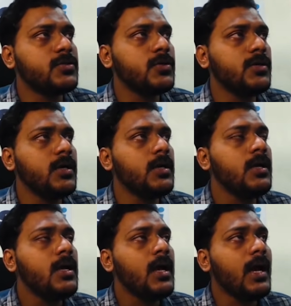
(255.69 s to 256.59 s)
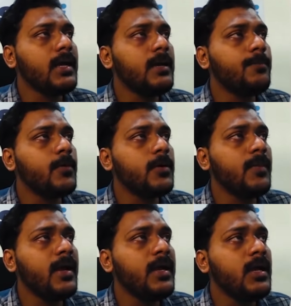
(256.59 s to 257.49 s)
So here I can put
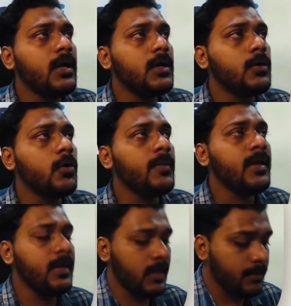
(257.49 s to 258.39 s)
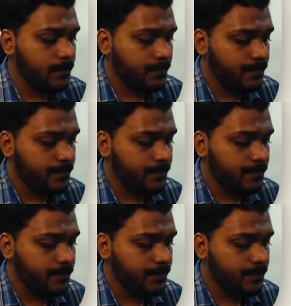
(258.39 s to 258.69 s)
my domain name,